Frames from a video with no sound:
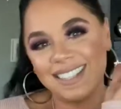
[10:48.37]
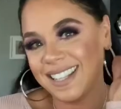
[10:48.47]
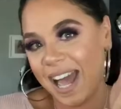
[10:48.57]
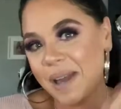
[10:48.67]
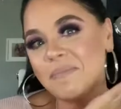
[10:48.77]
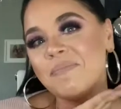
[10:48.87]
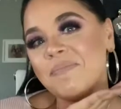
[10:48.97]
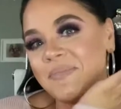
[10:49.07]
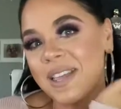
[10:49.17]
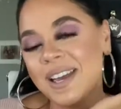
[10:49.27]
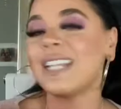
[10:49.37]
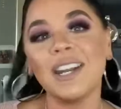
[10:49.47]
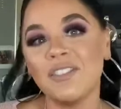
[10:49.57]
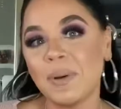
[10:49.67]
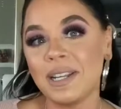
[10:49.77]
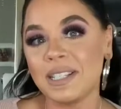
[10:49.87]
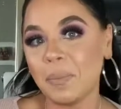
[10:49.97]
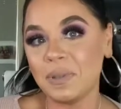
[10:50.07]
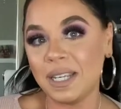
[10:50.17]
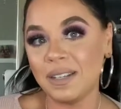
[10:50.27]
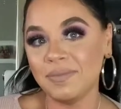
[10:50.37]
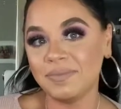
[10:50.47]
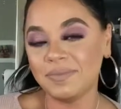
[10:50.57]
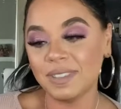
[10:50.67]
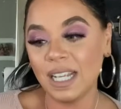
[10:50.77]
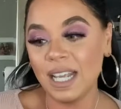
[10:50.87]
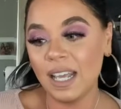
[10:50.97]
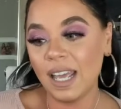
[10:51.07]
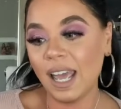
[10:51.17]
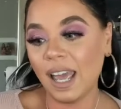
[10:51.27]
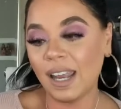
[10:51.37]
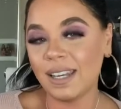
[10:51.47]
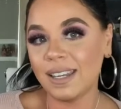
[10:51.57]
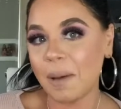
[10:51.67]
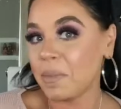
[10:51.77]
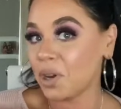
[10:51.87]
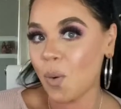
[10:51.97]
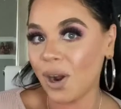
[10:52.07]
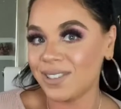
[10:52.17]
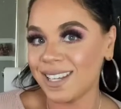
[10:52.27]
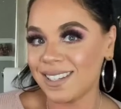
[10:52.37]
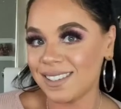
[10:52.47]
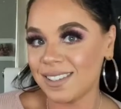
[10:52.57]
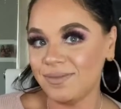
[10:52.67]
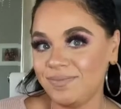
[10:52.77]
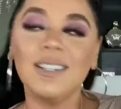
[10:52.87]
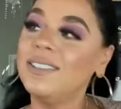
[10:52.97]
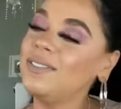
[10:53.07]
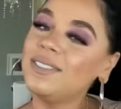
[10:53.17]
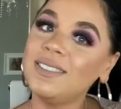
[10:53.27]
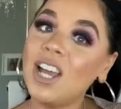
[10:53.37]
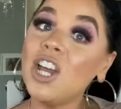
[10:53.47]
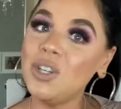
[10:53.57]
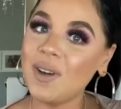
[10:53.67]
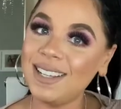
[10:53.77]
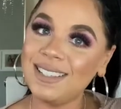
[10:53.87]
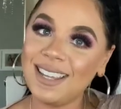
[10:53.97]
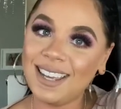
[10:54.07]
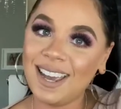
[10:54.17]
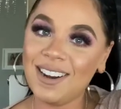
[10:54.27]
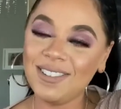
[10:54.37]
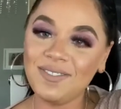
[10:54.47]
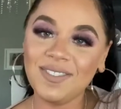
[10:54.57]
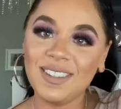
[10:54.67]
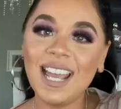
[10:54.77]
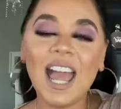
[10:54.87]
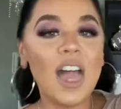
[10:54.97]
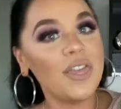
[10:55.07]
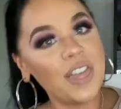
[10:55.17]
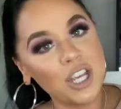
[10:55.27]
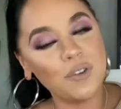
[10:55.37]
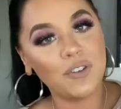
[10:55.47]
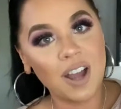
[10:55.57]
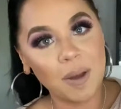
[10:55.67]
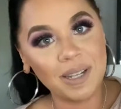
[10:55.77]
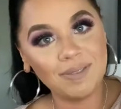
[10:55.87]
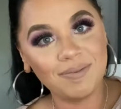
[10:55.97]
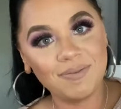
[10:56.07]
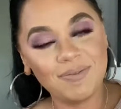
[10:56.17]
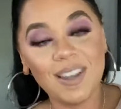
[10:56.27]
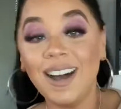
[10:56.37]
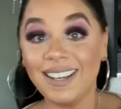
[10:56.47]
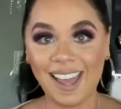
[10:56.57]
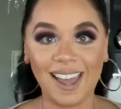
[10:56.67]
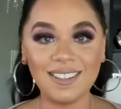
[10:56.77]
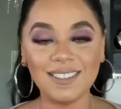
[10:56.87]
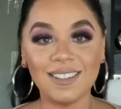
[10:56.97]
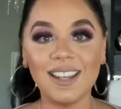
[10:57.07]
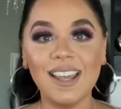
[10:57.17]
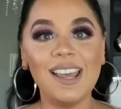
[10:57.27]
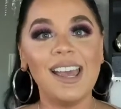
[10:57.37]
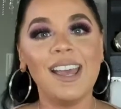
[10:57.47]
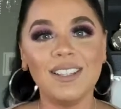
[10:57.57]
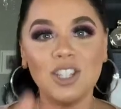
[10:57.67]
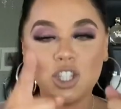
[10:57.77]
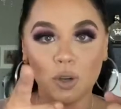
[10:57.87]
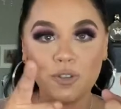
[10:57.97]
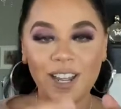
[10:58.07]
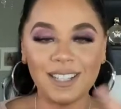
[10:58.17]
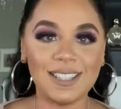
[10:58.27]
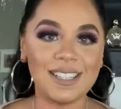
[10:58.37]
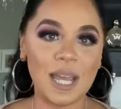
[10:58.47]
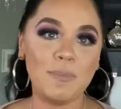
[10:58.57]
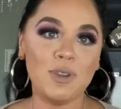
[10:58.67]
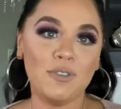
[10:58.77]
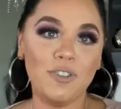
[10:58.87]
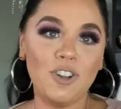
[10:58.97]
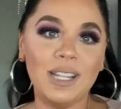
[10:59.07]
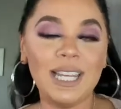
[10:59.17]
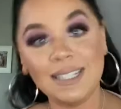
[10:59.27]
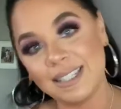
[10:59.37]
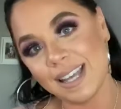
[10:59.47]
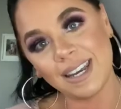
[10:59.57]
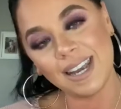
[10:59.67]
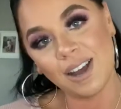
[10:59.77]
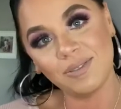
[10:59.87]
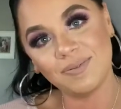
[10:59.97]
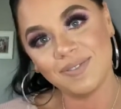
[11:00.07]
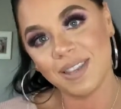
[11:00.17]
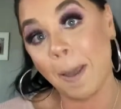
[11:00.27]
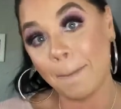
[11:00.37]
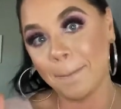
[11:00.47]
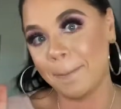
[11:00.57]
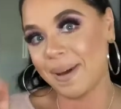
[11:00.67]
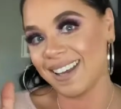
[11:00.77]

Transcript: I'm not everybody's cup of tea and I'm an acquired taste. You guys take care. Thank you for coming again. Don't forget to stay beautiful inside and out. Bye